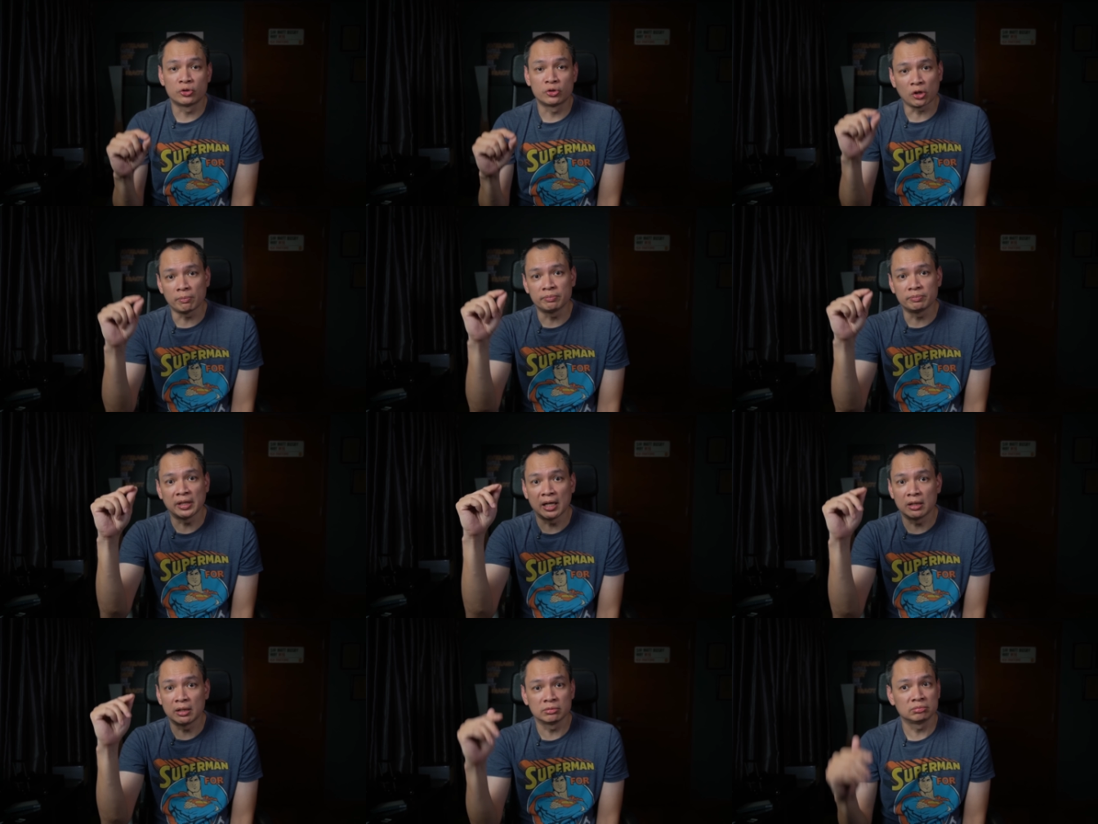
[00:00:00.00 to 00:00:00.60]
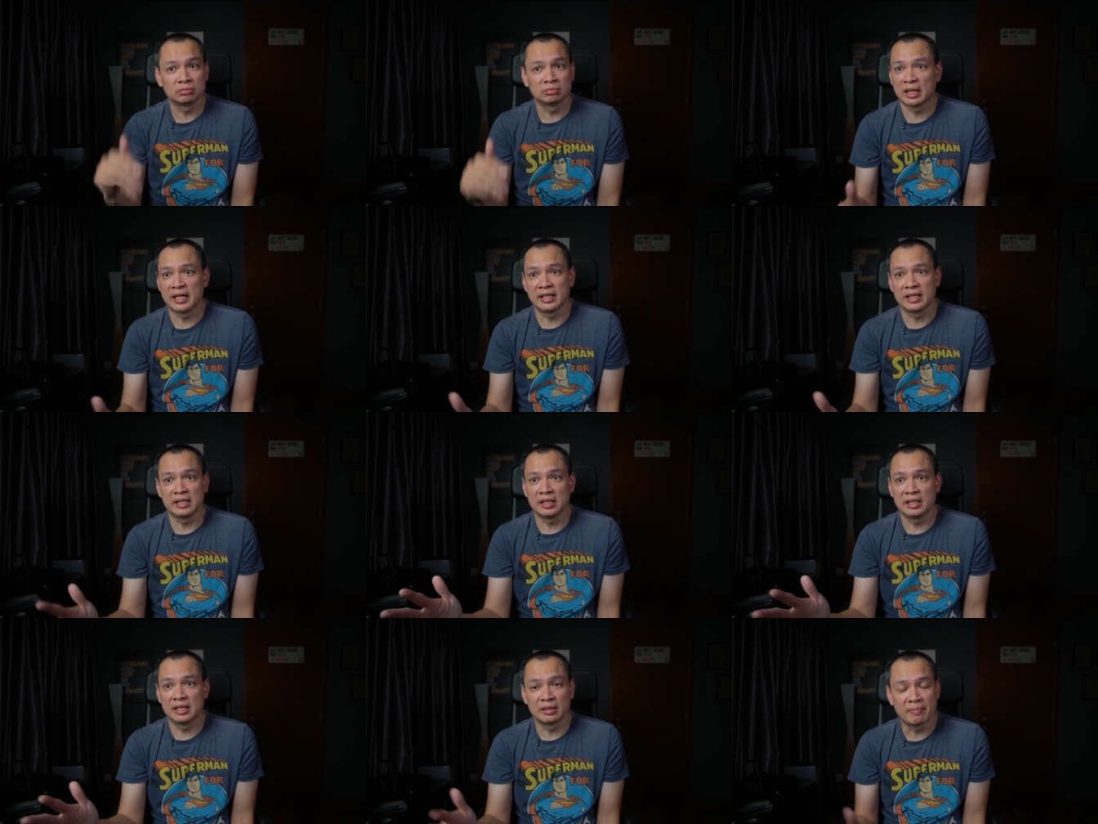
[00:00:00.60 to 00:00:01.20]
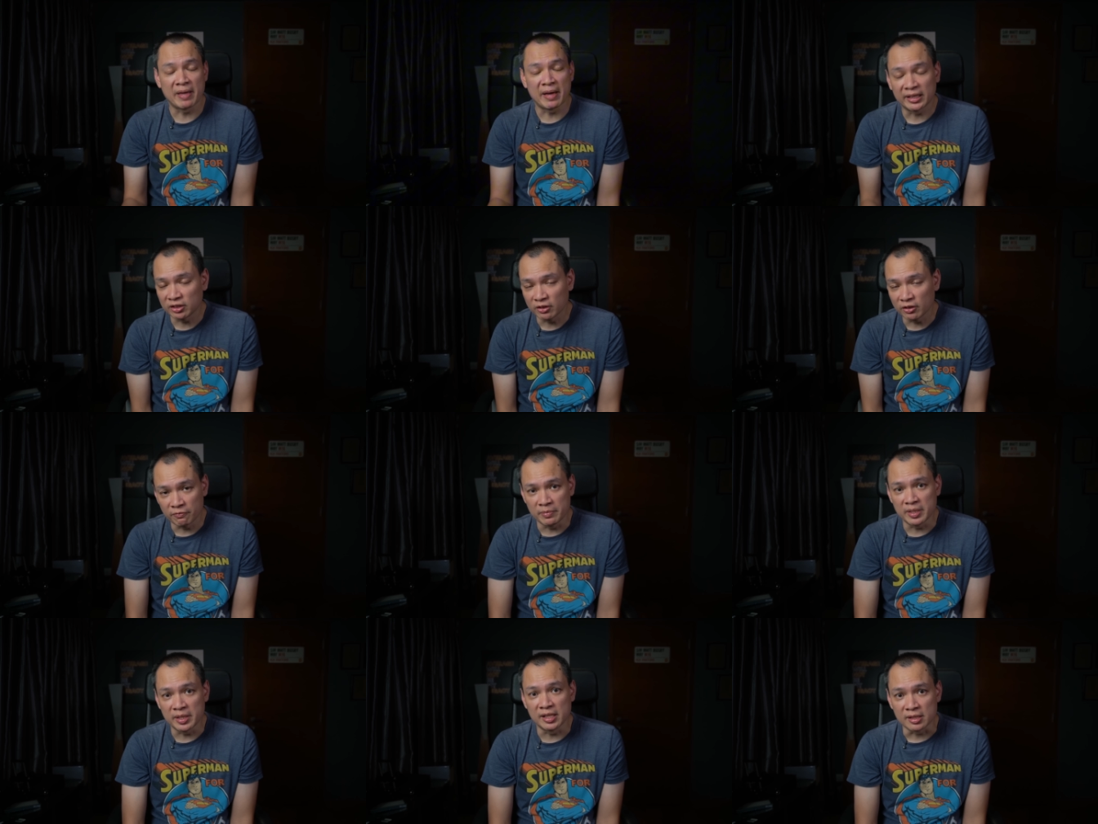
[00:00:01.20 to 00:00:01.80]
drop down like in a matter
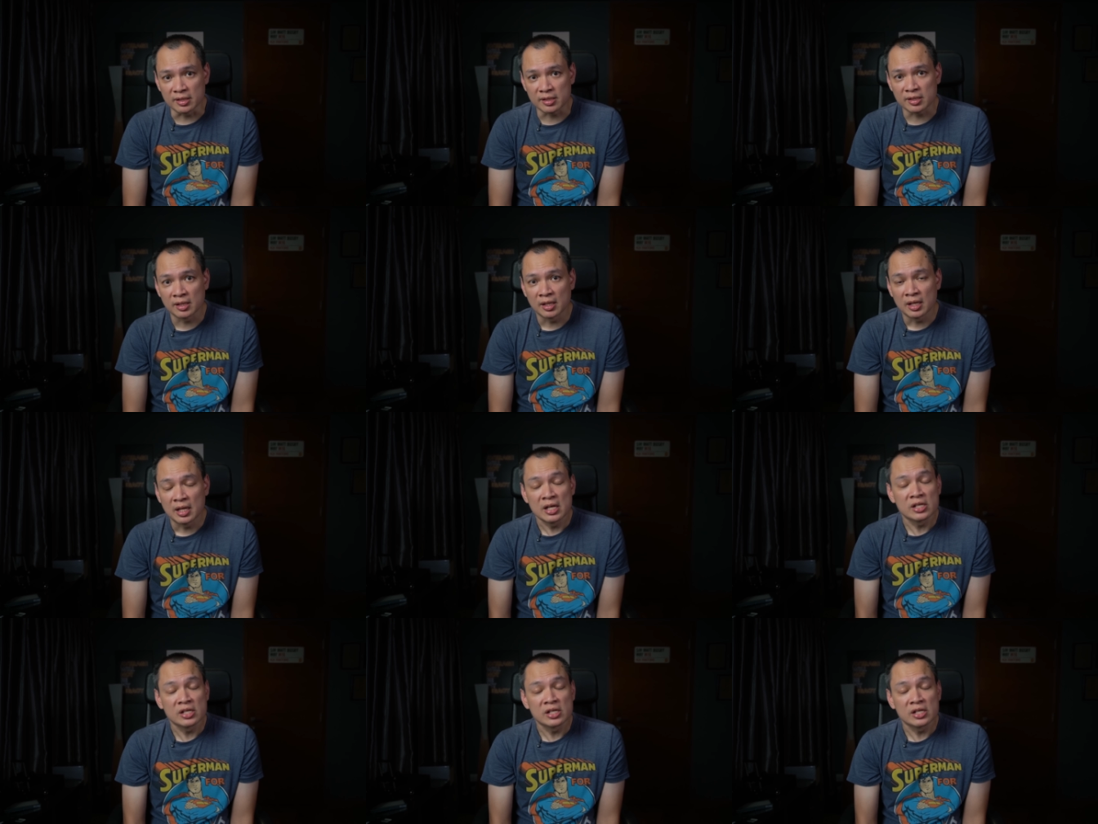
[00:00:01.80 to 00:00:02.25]
of minutes.